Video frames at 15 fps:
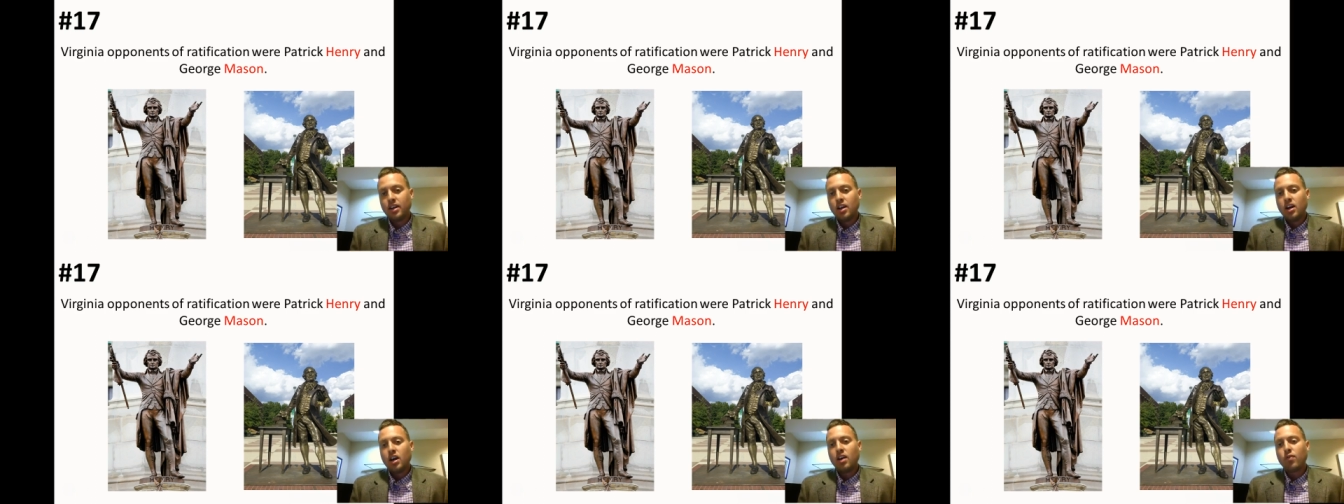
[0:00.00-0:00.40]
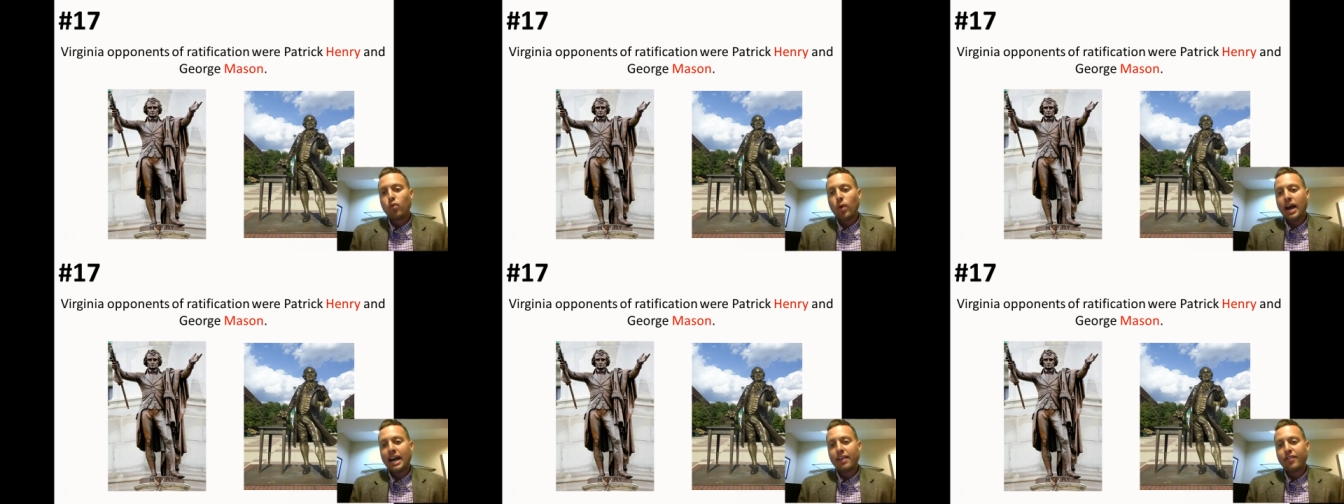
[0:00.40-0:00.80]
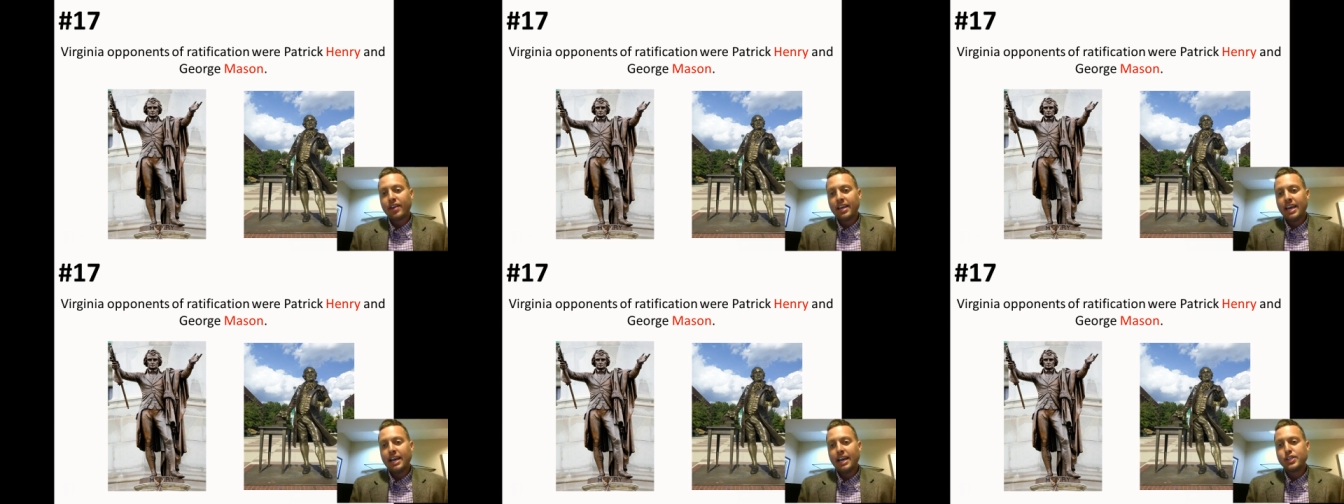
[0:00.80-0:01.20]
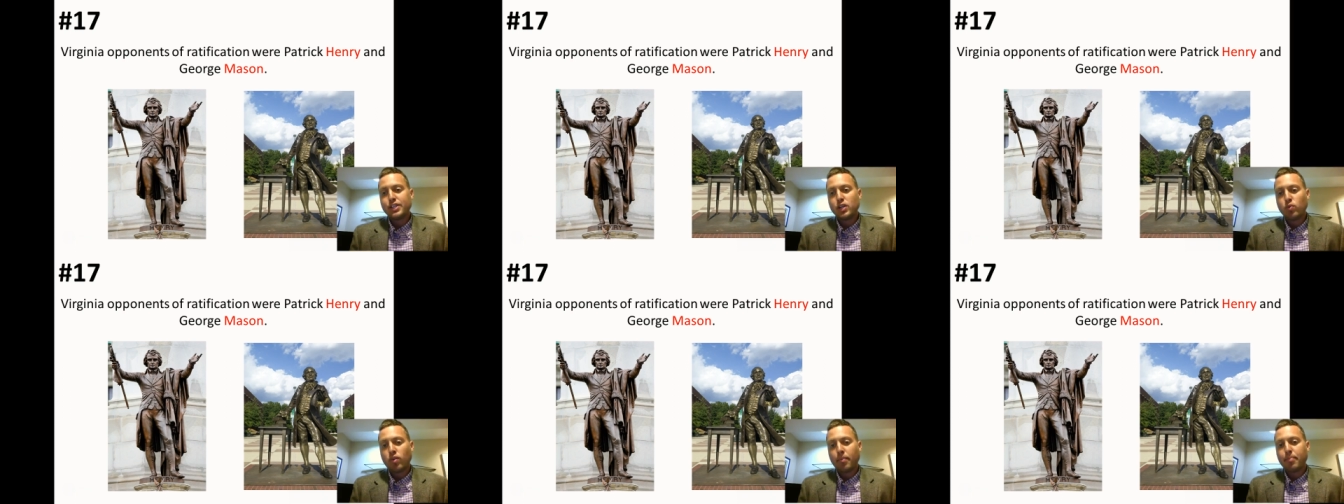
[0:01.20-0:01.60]
of ratification
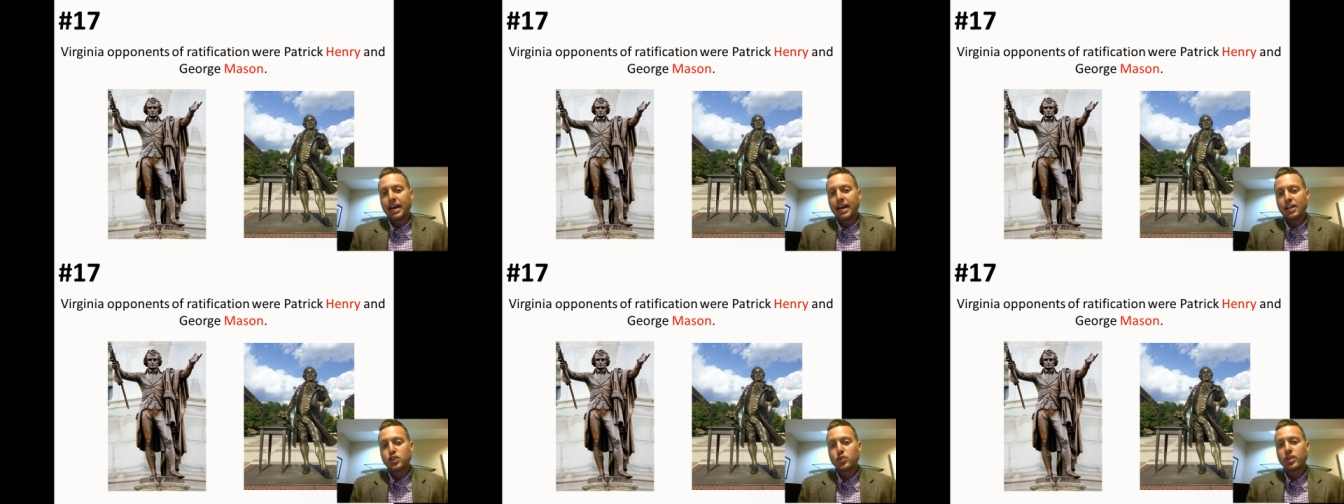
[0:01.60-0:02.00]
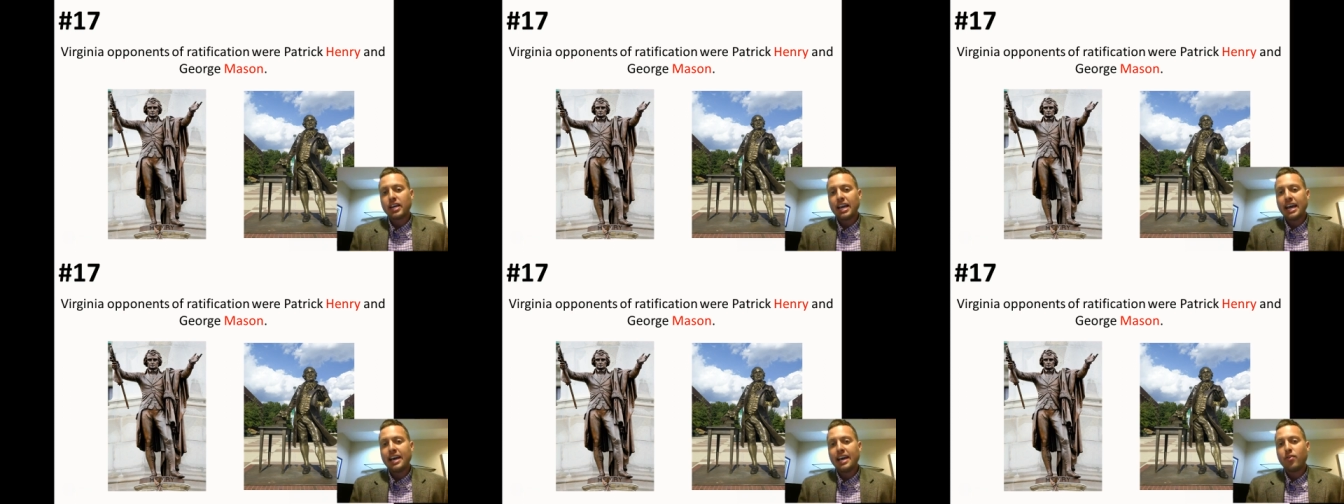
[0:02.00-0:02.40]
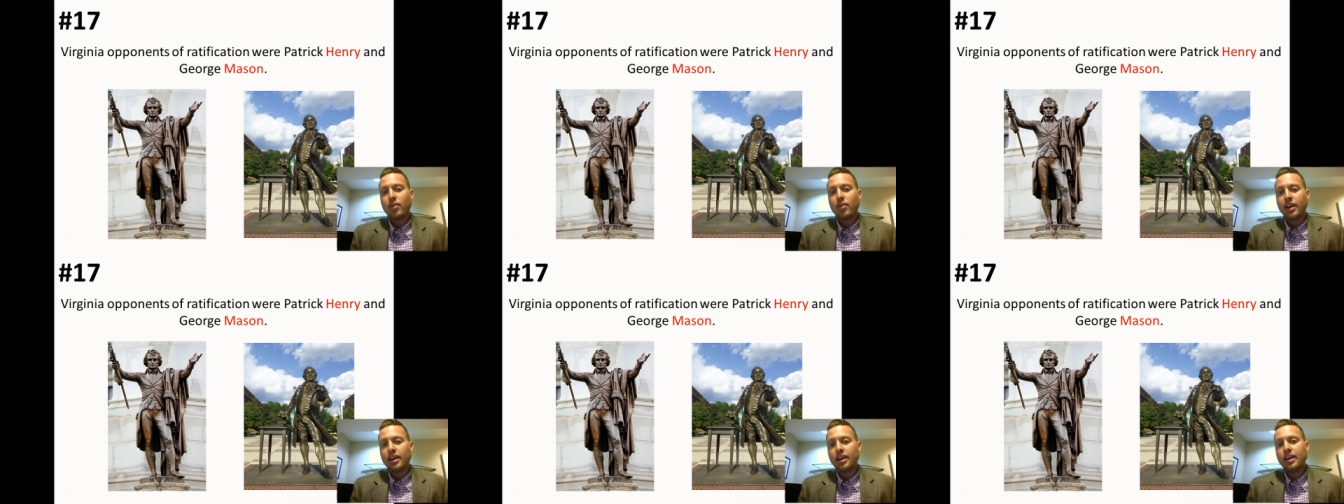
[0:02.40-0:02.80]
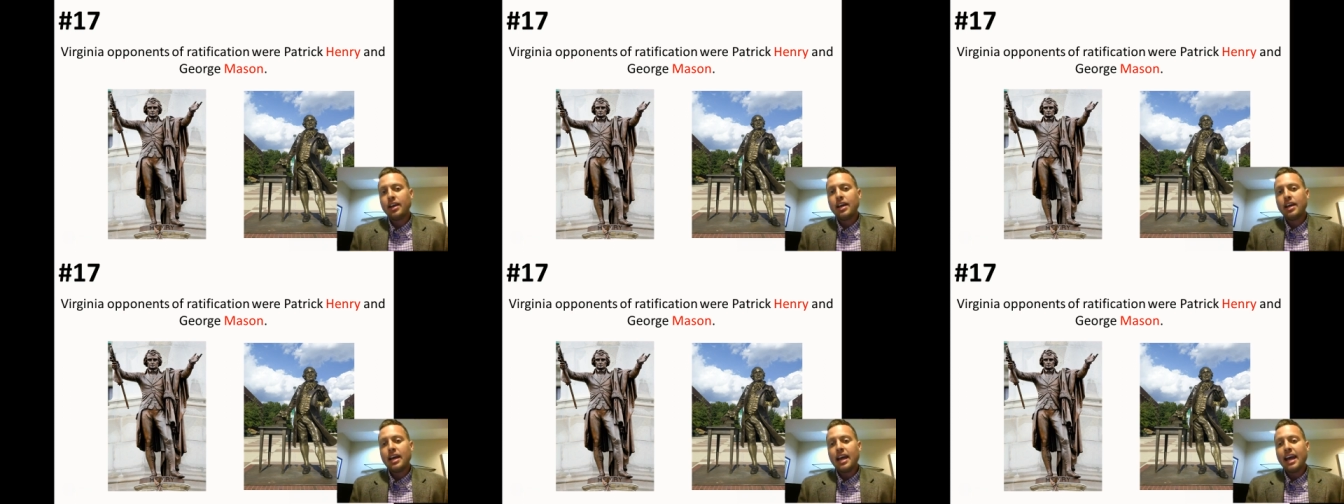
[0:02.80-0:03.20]
were Patrick Henry
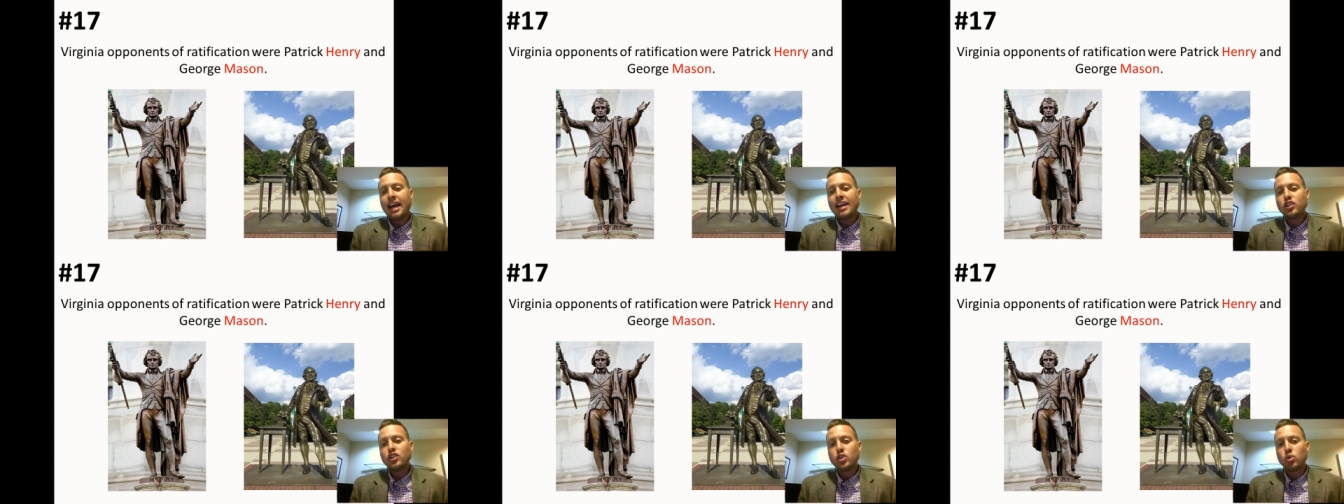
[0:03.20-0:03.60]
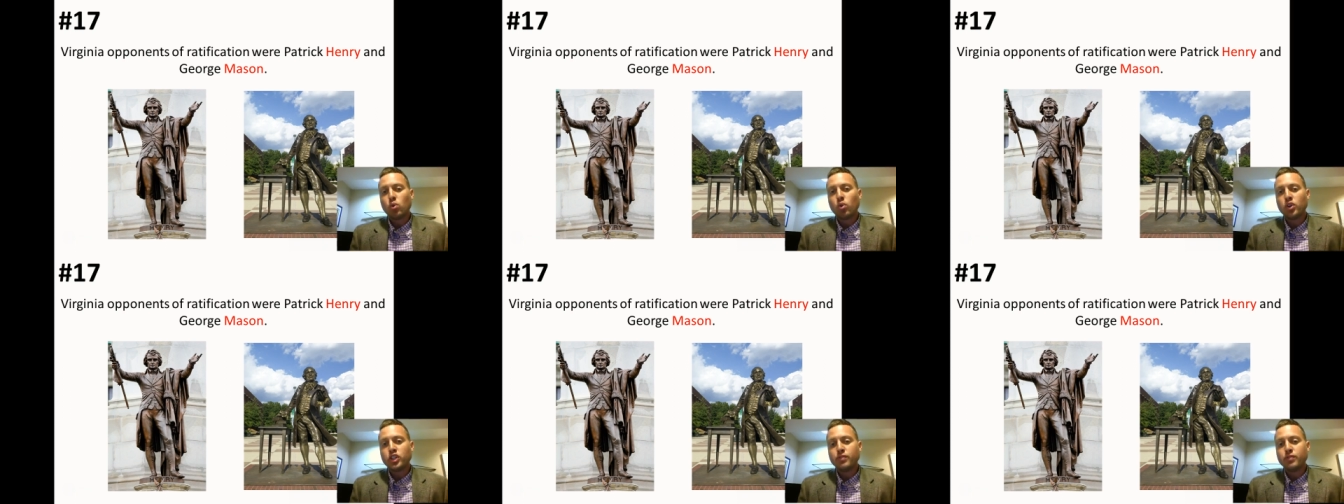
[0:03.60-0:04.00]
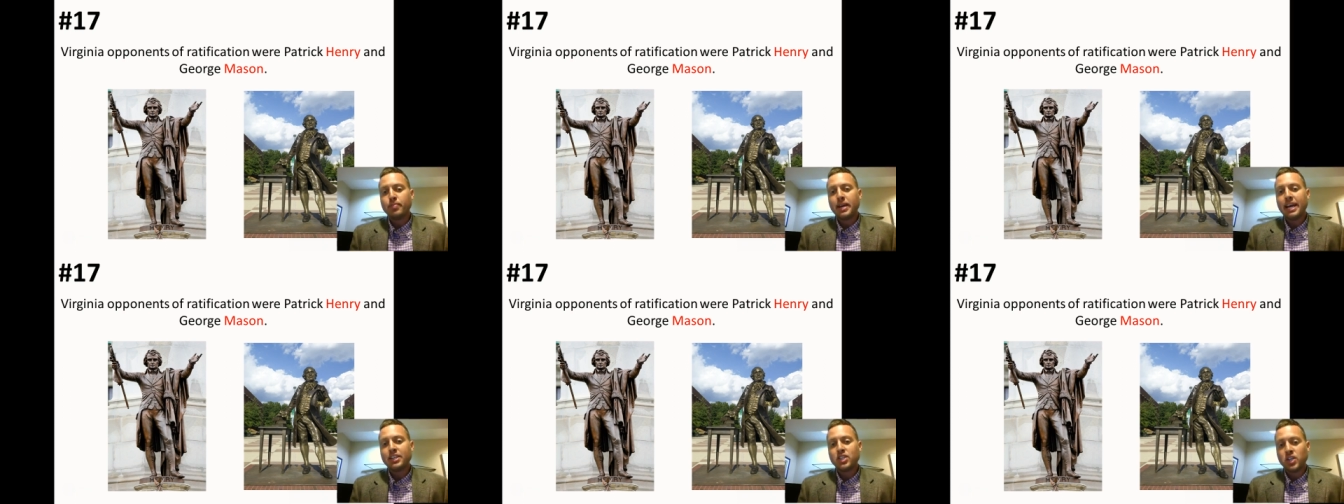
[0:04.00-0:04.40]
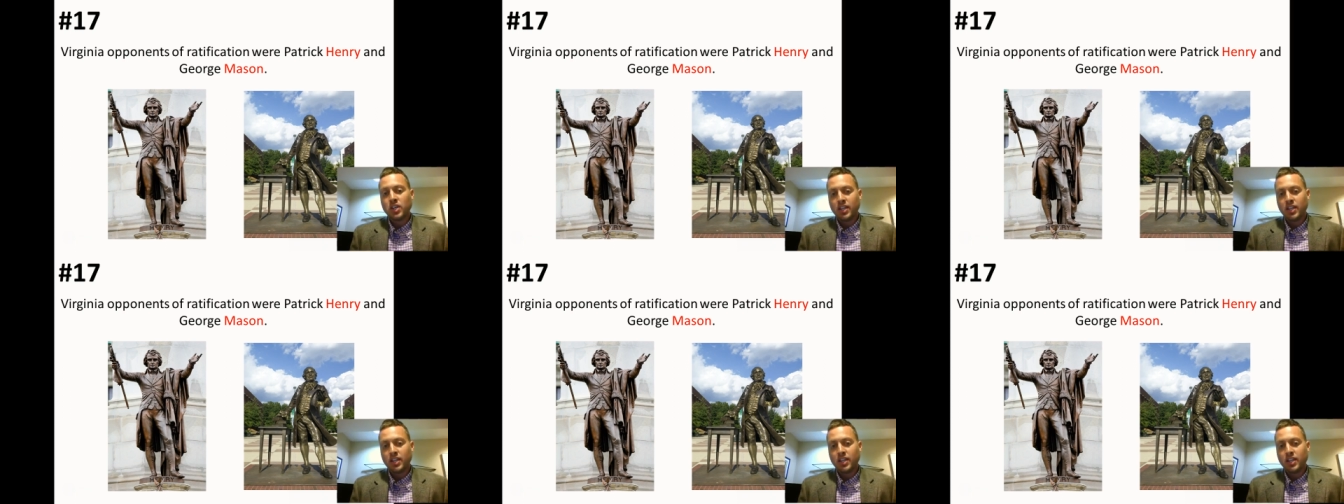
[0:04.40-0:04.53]
and George Mason.